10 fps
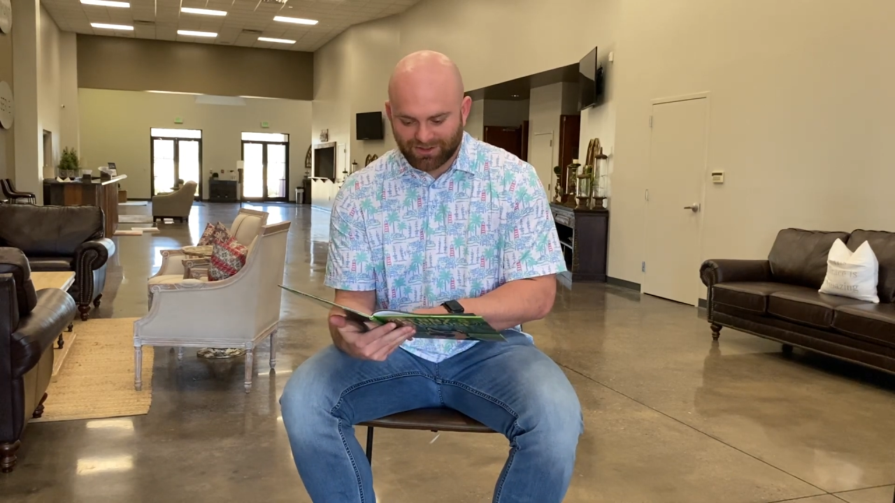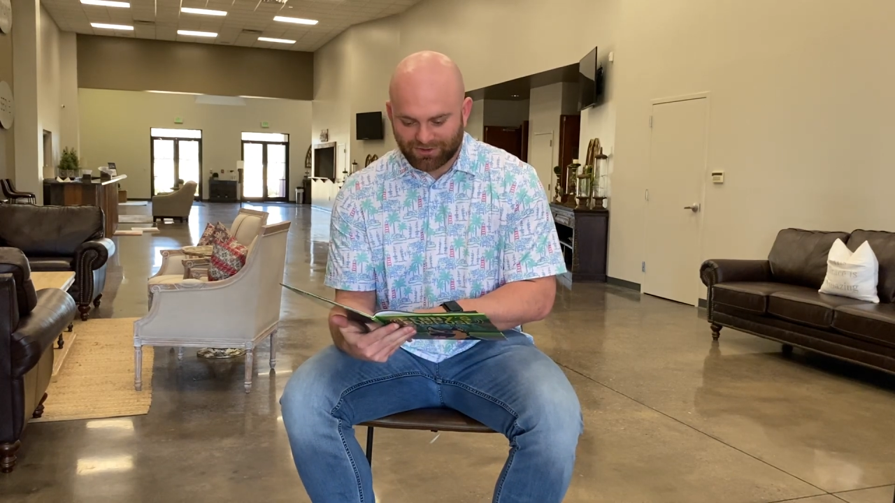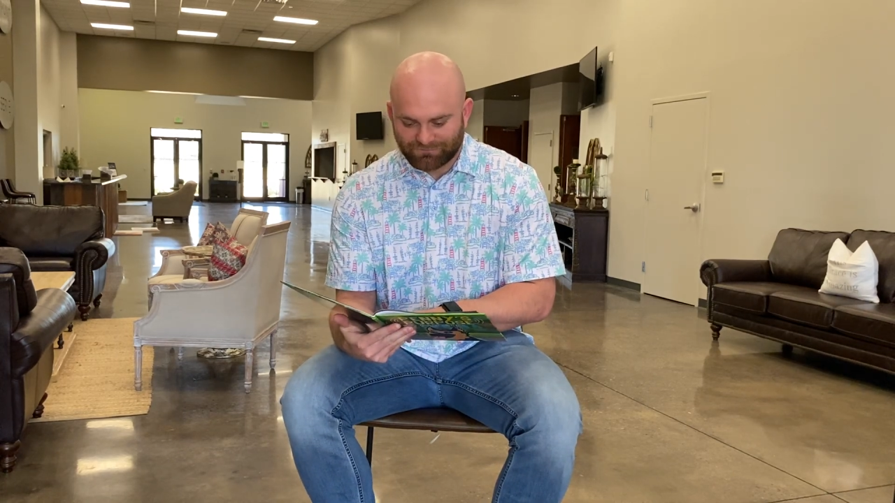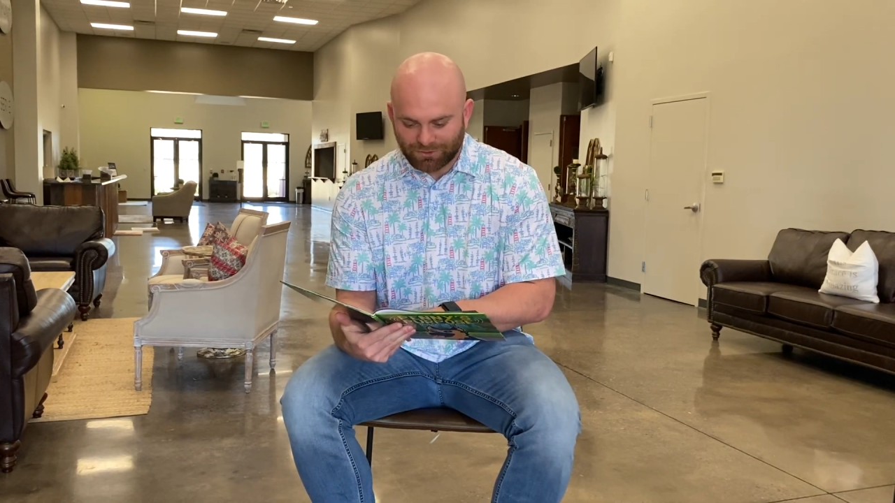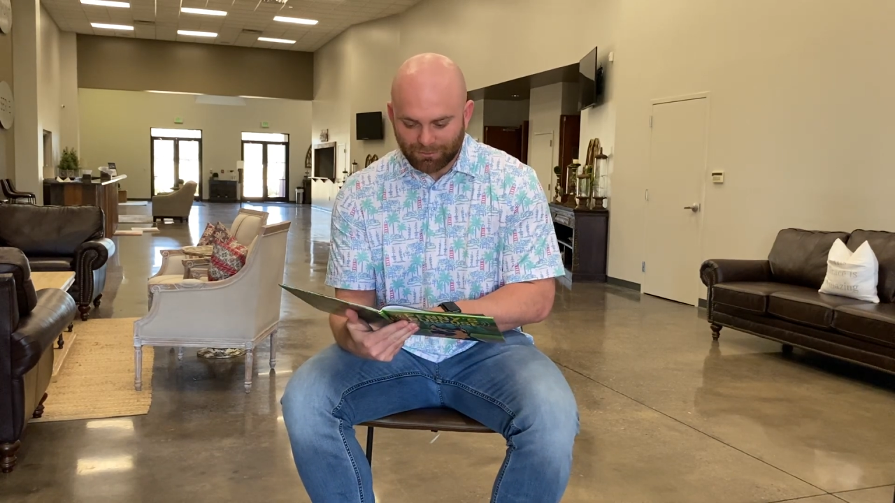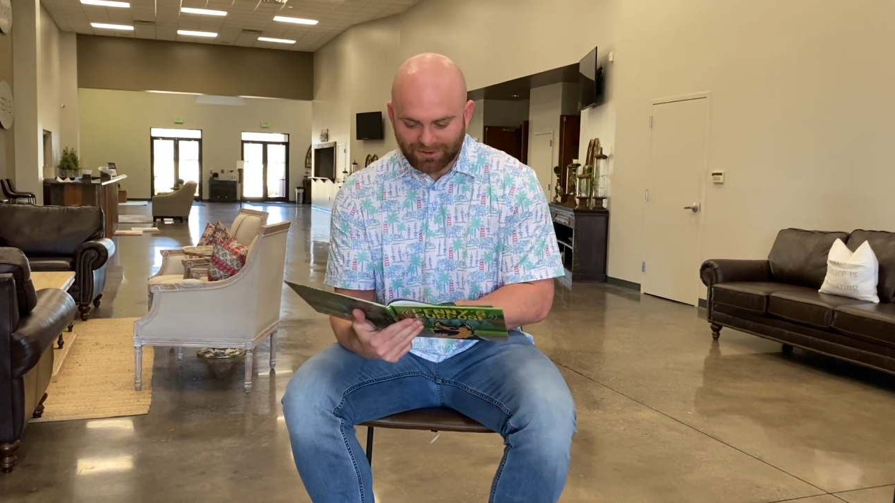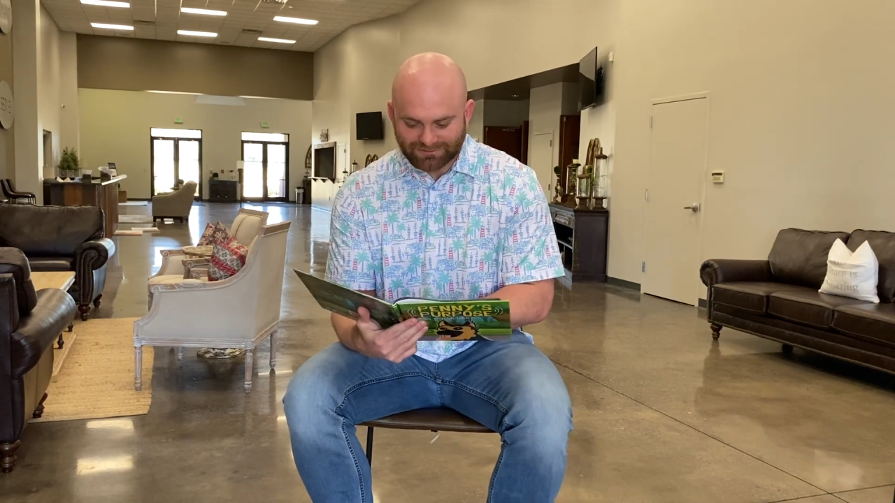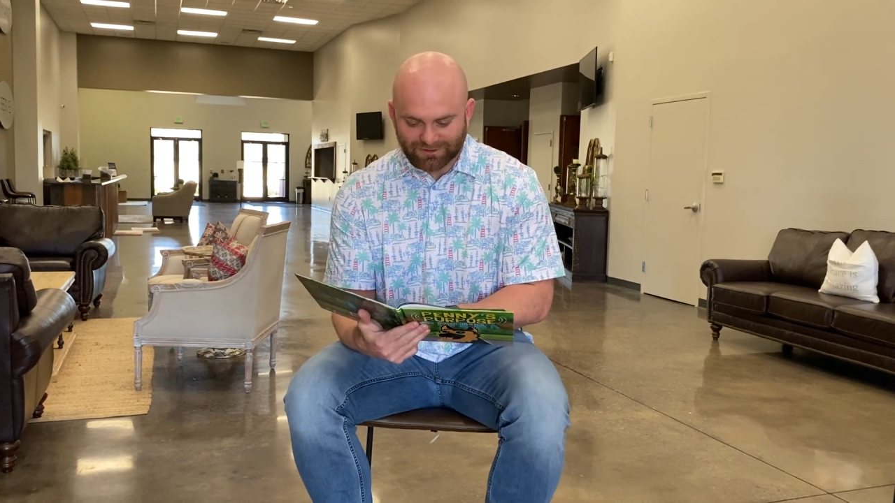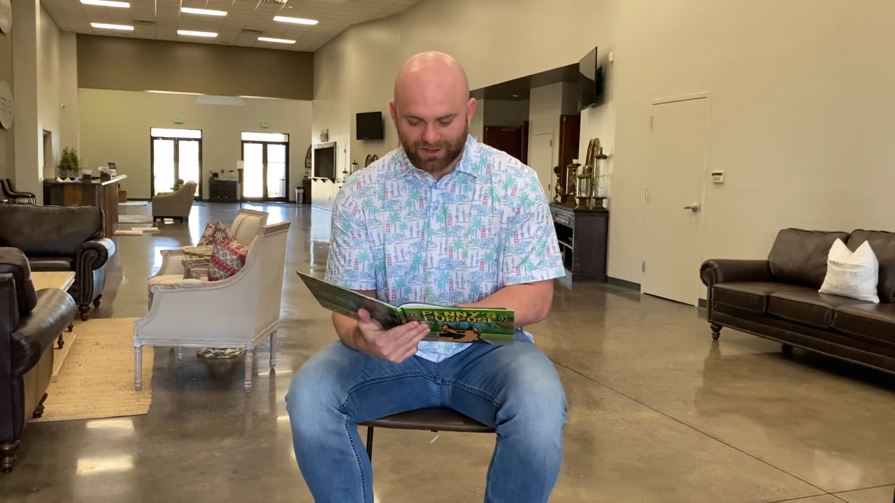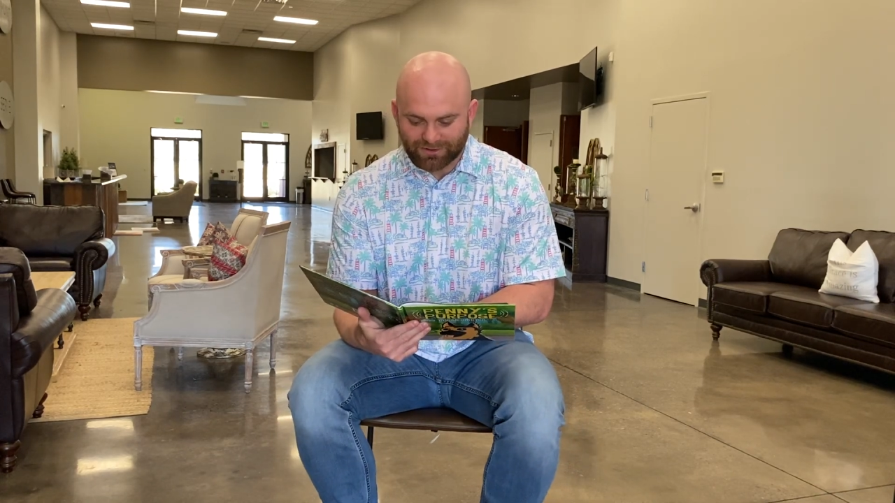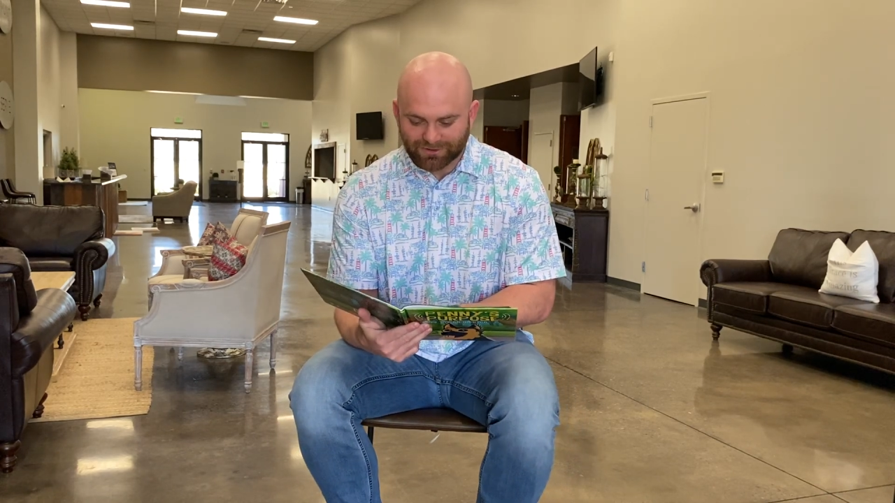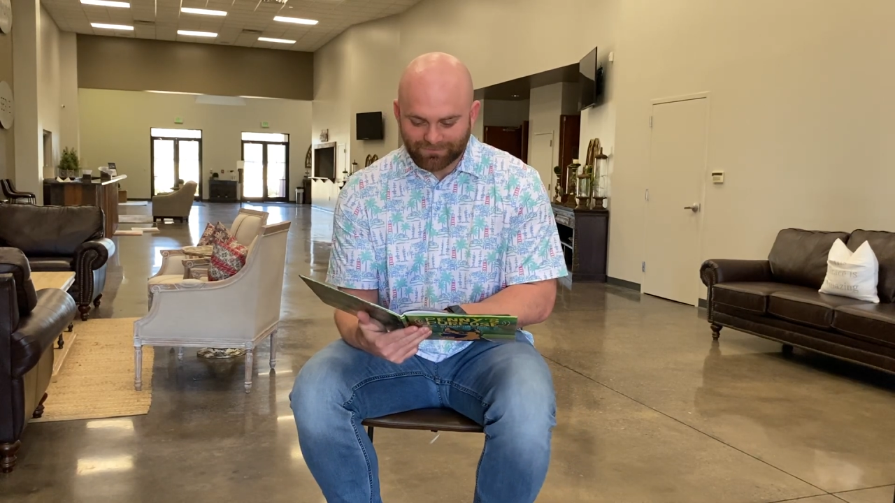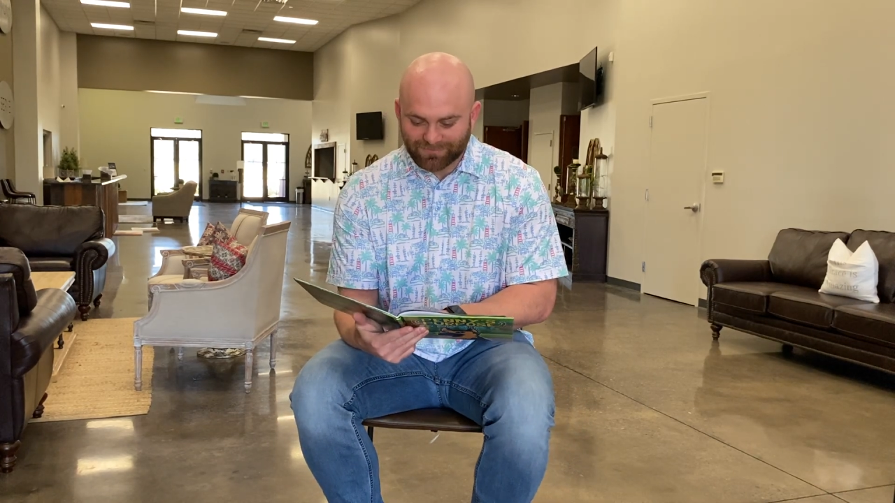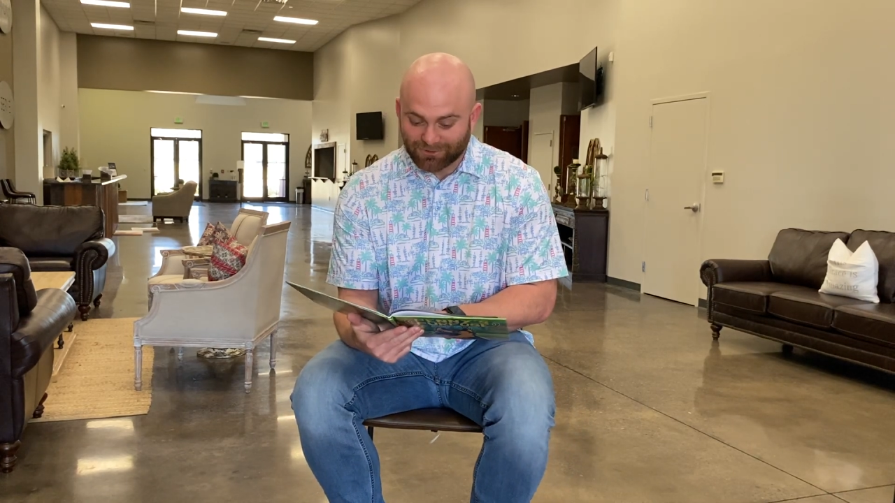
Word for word: A few months later,